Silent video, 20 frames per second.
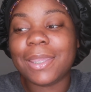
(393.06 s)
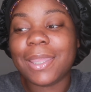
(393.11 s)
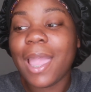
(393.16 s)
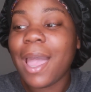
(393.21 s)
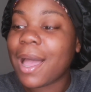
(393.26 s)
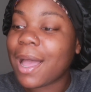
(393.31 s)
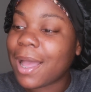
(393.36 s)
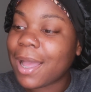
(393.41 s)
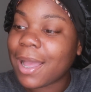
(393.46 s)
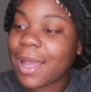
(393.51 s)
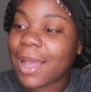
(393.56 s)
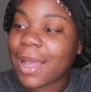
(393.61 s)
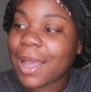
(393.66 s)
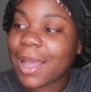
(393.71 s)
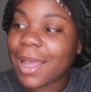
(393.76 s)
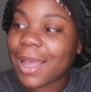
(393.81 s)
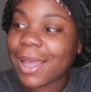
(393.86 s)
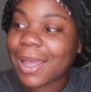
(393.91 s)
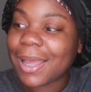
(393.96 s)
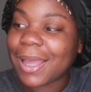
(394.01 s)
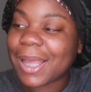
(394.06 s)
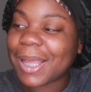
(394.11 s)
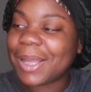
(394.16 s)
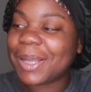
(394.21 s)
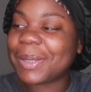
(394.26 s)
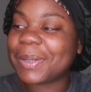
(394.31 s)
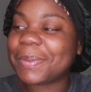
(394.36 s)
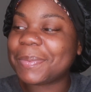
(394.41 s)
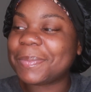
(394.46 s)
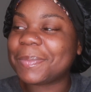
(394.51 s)
yeah.
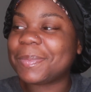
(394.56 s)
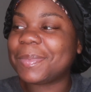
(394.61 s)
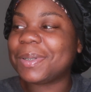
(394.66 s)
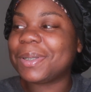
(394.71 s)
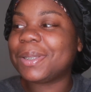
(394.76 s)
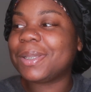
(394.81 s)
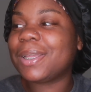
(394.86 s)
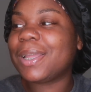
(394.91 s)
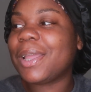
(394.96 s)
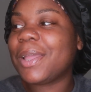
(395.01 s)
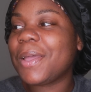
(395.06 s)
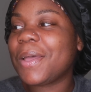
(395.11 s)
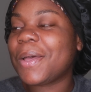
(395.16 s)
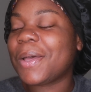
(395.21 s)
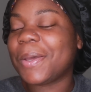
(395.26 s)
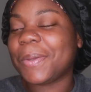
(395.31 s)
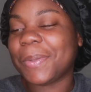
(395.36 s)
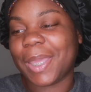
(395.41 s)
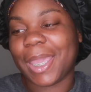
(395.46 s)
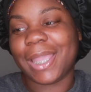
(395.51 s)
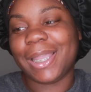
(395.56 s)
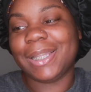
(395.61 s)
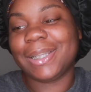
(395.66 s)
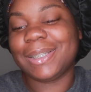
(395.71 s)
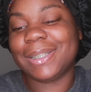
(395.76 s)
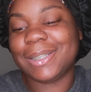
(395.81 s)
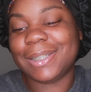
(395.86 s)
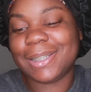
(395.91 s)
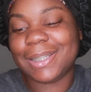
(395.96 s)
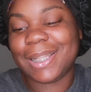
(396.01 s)
Um, okay.
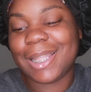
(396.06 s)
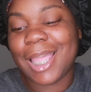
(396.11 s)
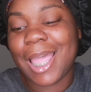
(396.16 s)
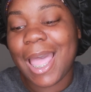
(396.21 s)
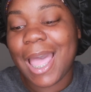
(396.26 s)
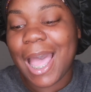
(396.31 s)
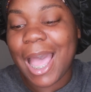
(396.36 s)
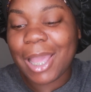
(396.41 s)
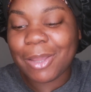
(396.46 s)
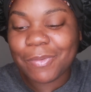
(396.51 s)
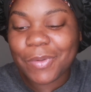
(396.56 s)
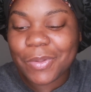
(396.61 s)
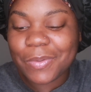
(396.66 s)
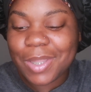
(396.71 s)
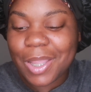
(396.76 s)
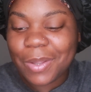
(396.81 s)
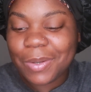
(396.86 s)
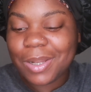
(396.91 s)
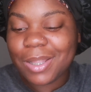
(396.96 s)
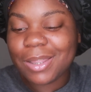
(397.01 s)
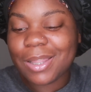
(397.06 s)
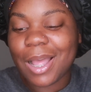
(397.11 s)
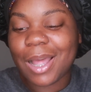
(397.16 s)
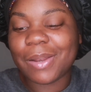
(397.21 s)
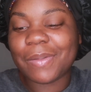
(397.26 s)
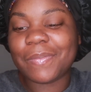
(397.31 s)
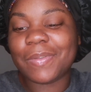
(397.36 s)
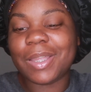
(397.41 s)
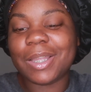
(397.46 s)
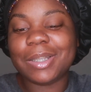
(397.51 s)
I wrote down a
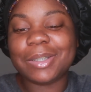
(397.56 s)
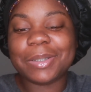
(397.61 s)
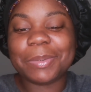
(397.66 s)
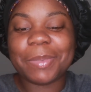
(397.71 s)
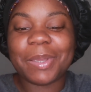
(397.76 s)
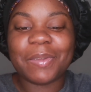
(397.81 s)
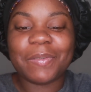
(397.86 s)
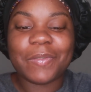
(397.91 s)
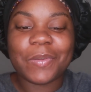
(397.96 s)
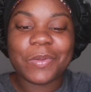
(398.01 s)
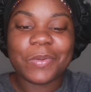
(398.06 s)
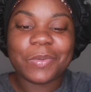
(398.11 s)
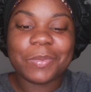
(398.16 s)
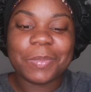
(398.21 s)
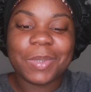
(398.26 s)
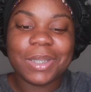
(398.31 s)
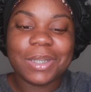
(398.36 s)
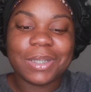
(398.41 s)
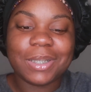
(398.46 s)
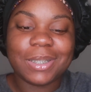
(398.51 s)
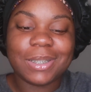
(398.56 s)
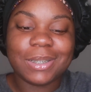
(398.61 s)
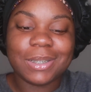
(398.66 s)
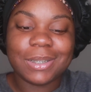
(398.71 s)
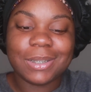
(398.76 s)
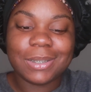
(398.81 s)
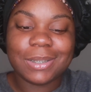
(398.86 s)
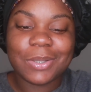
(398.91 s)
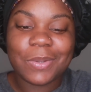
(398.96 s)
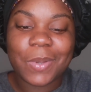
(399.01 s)
lot of things in my phone because
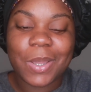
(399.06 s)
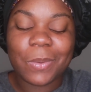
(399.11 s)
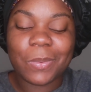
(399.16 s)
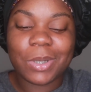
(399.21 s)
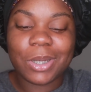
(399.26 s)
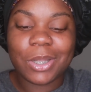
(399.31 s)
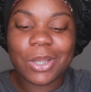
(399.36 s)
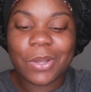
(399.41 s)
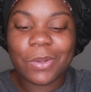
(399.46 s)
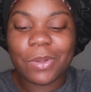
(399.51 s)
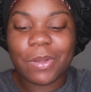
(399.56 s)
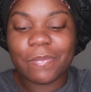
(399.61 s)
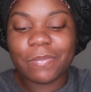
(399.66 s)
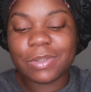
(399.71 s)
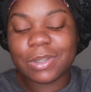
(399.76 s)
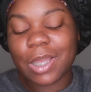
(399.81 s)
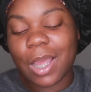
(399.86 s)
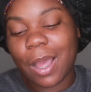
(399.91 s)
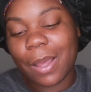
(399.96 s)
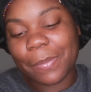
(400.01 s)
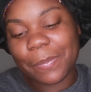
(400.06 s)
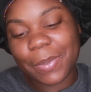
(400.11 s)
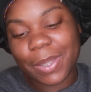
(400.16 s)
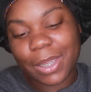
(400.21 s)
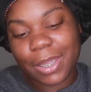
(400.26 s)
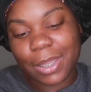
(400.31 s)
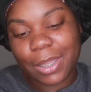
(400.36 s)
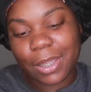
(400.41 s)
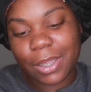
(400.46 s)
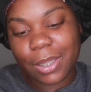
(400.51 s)
so I wouldn't go off
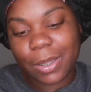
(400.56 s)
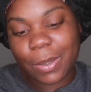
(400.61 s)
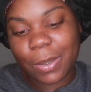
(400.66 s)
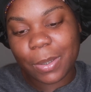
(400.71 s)
topic.